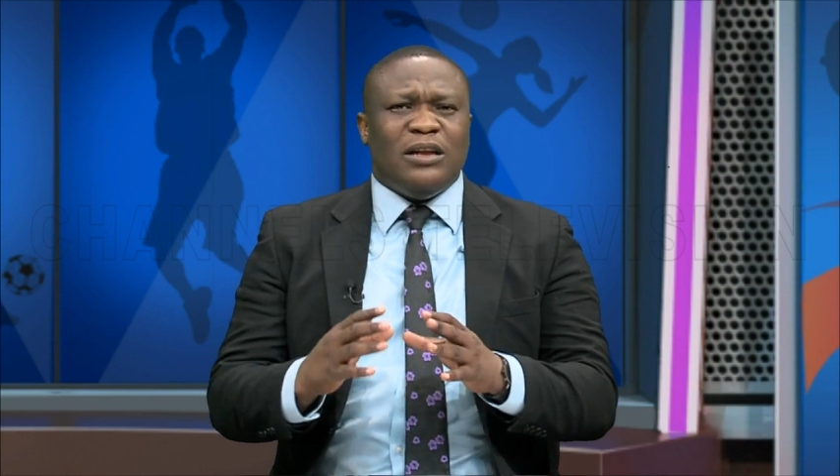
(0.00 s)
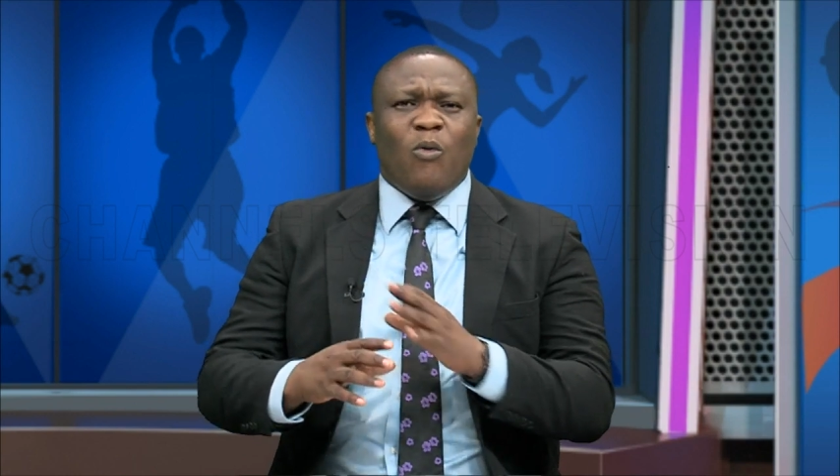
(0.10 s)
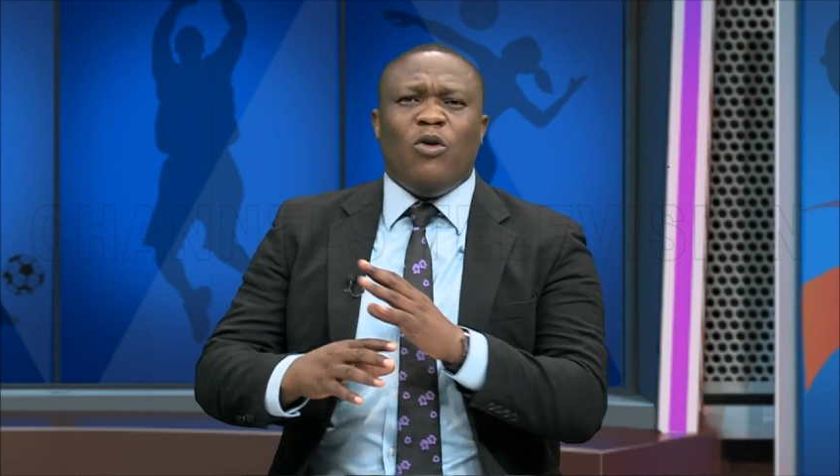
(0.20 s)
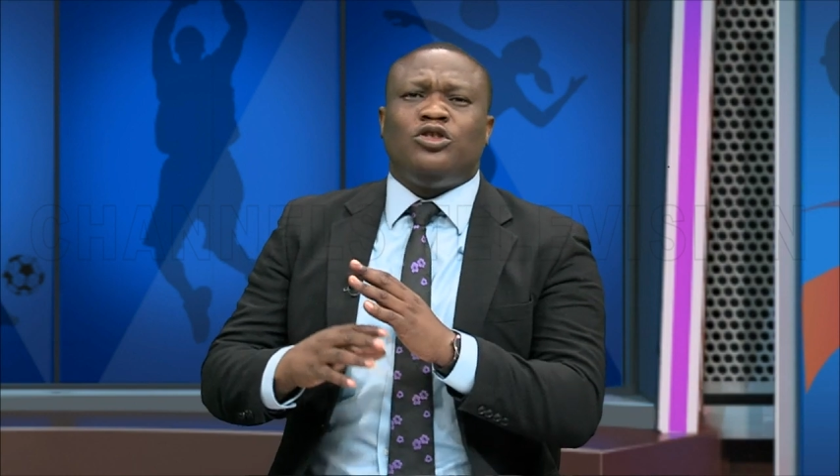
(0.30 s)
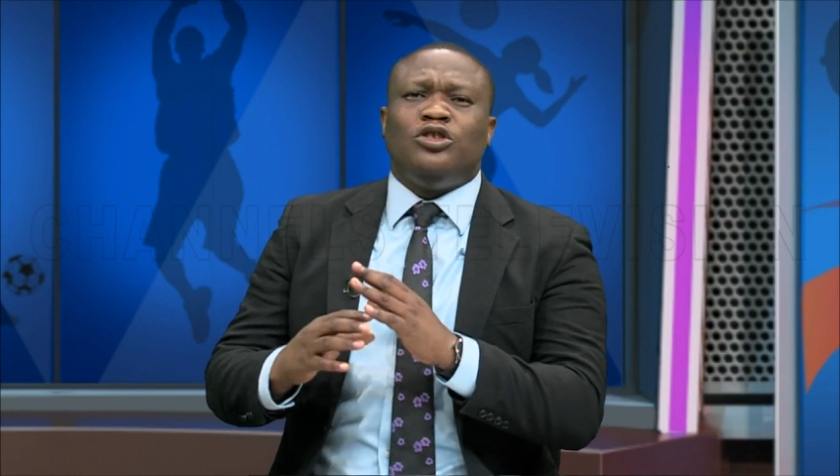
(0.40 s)
they
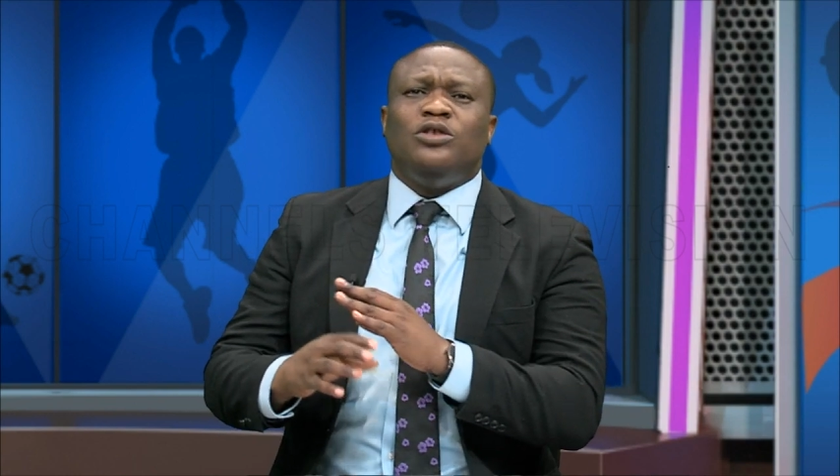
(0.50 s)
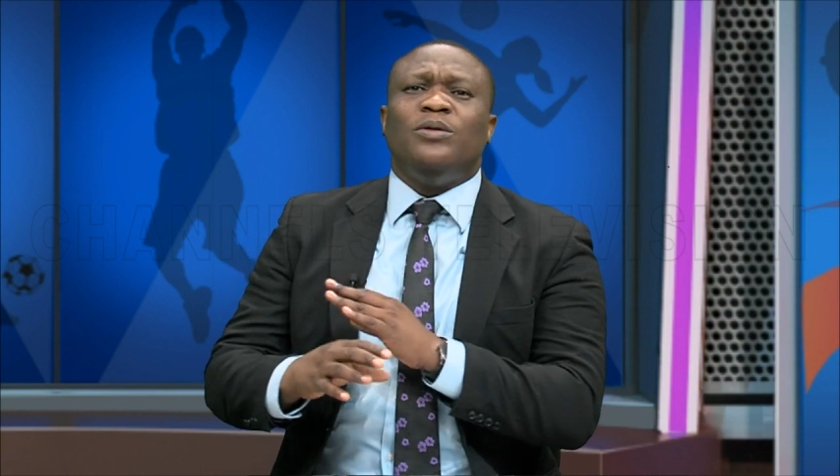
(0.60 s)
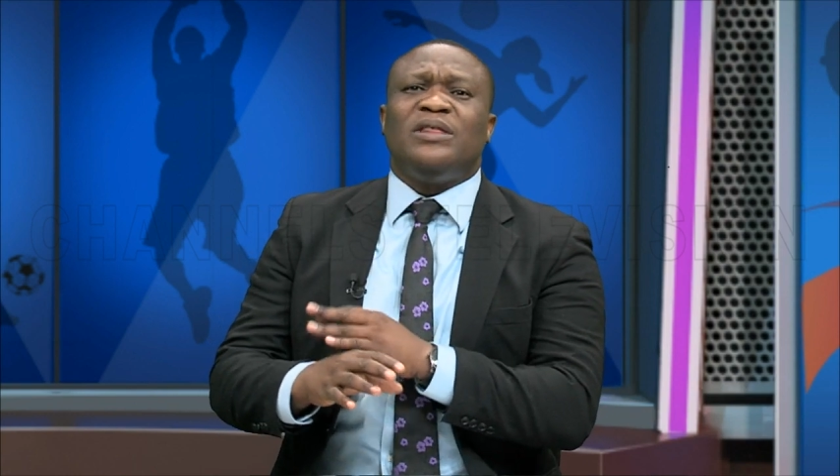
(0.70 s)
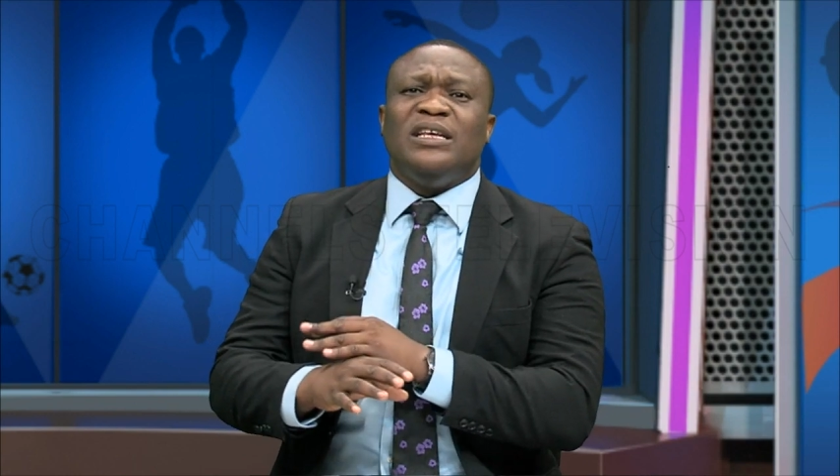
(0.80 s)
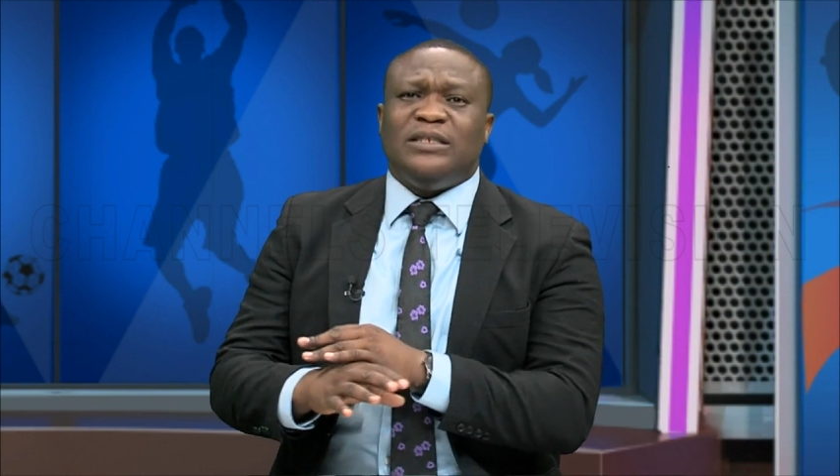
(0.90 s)
want to
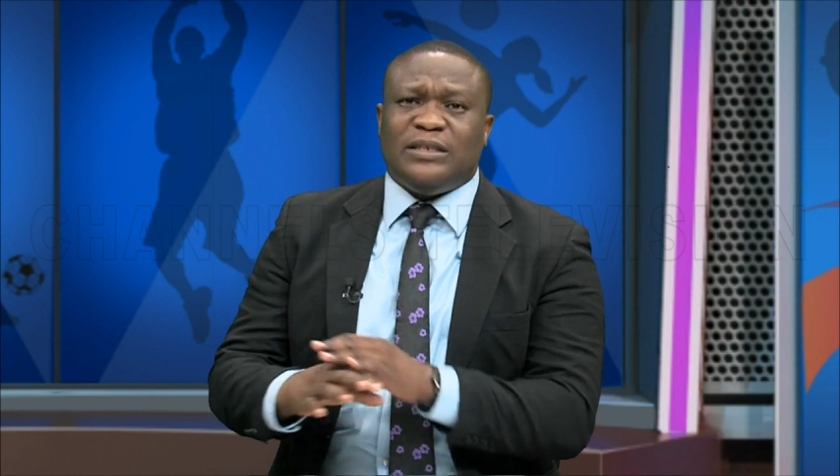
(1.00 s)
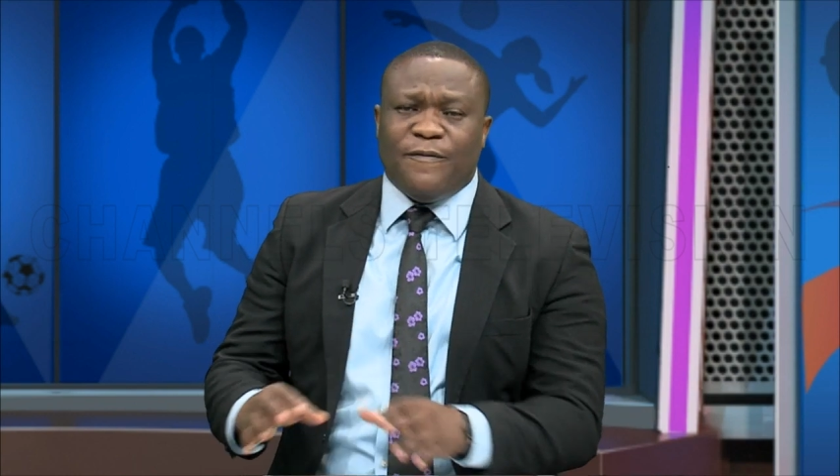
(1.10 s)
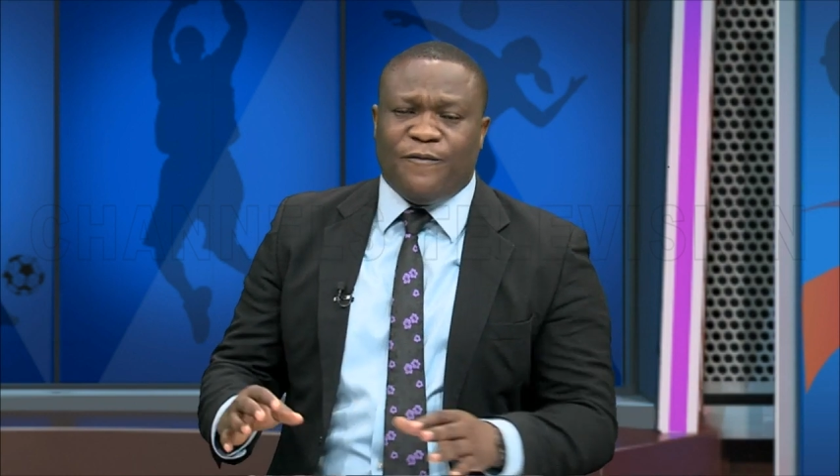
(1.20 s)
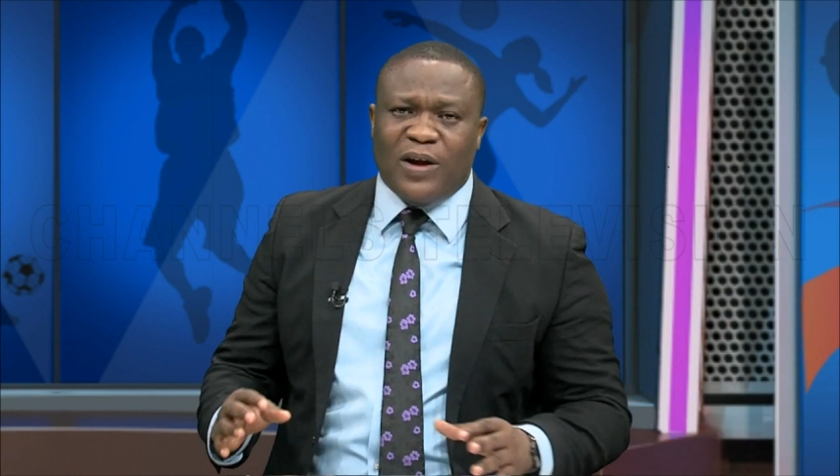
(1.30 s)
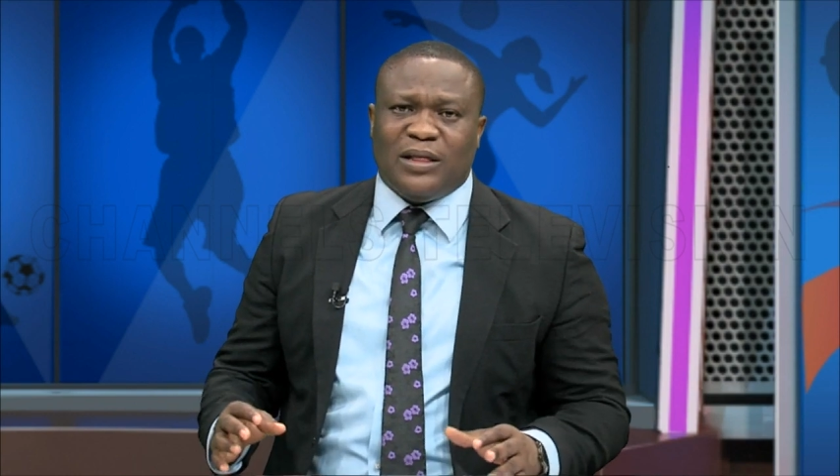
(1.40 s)
do things
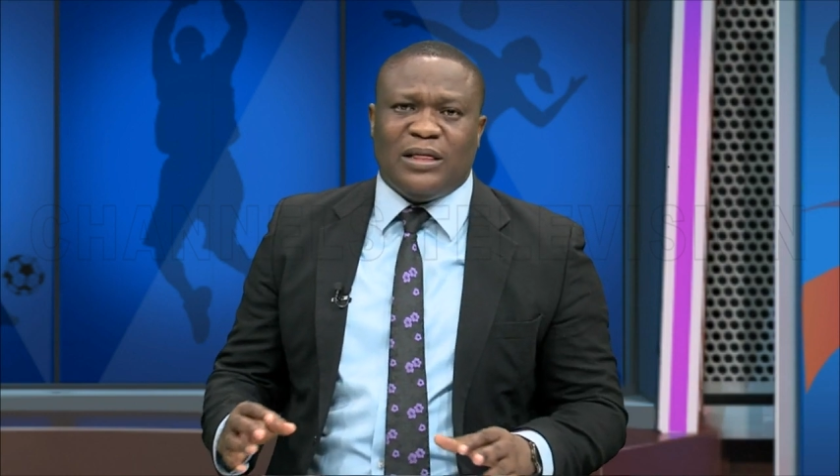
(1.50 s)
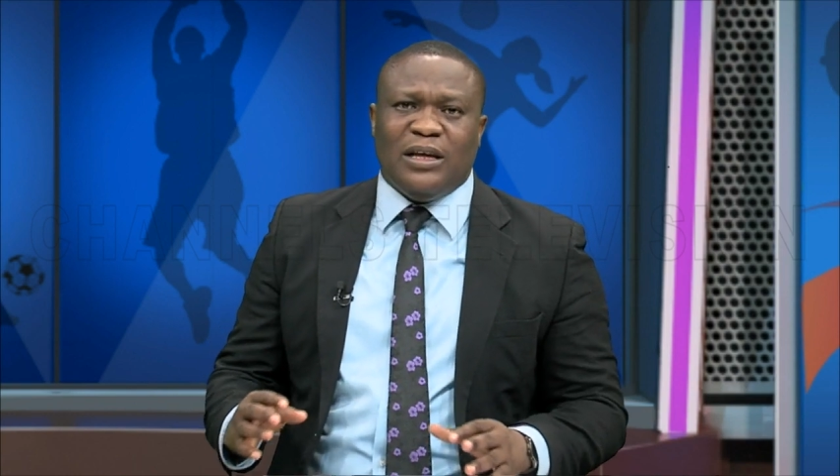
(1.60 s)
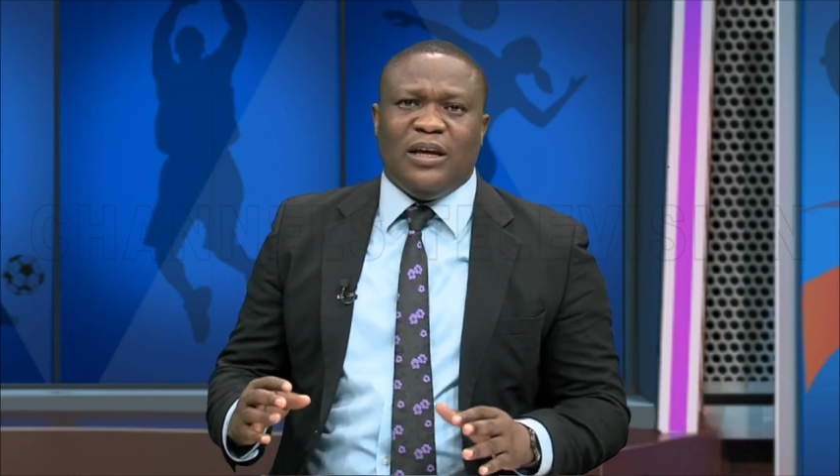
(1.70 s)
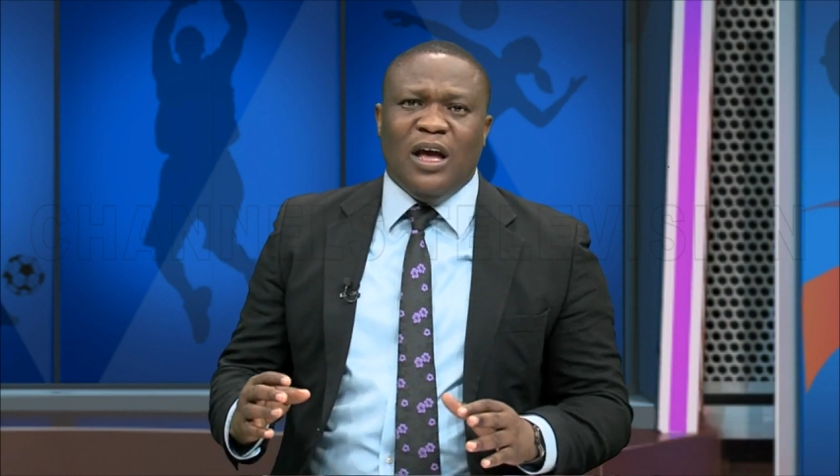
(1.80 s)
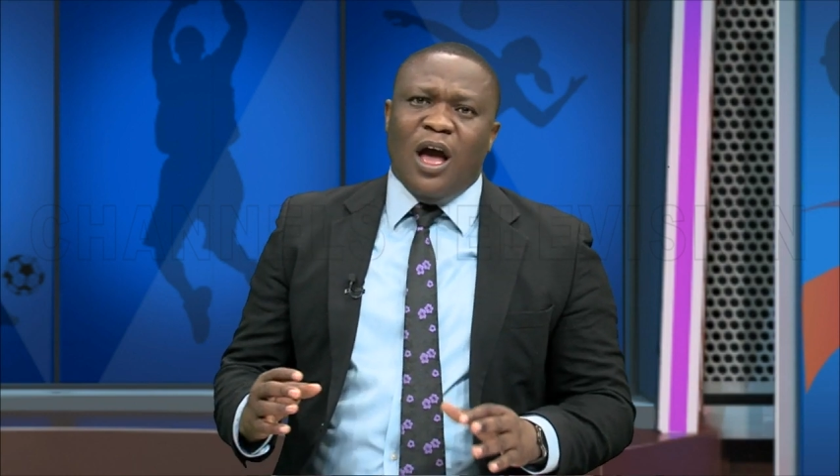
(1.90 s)

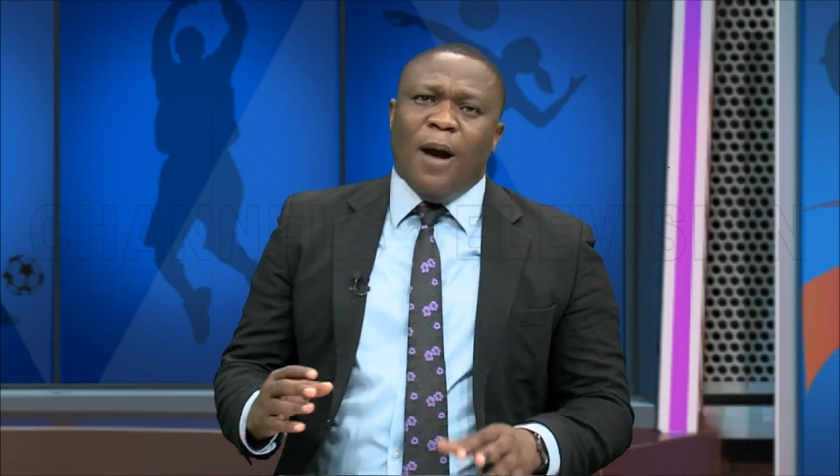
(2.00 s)
differently.